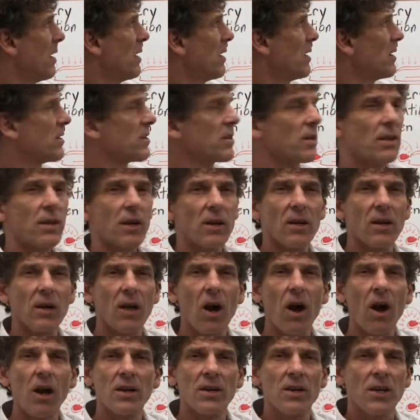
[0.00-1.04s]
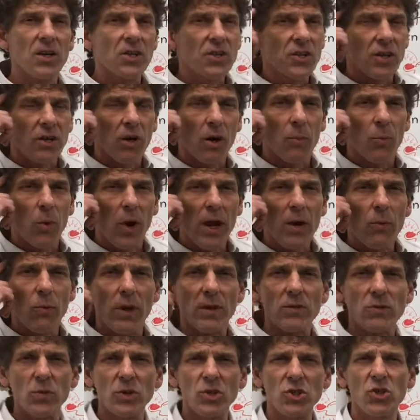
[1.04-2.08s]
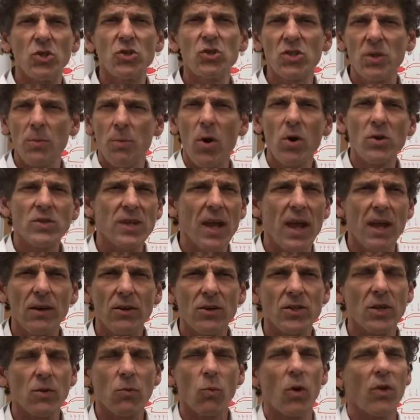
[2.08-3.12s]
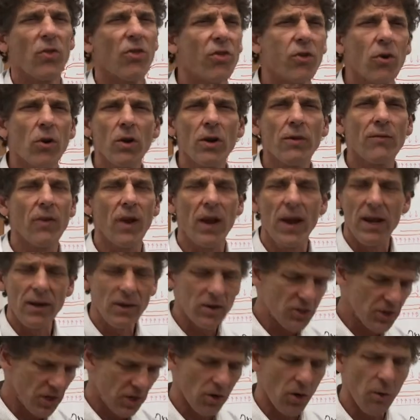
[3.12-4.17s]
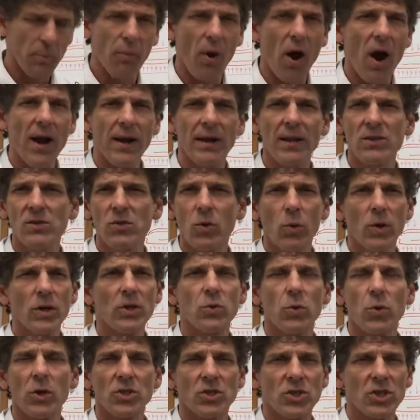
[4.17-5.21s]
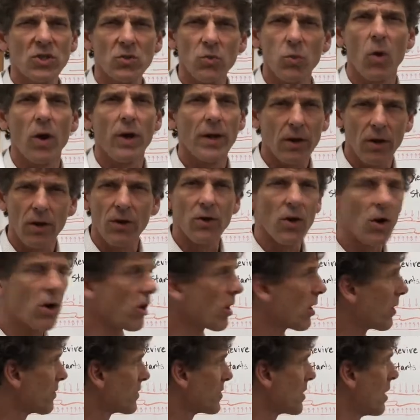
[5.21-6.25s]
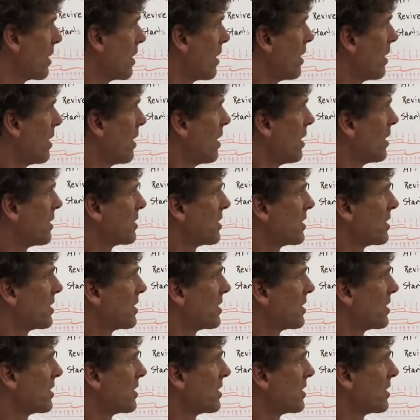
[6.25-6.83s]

to their cognition, our brainwaves, which use the most energy. 1/3 of our energy in our body is going towards just running our nerves, to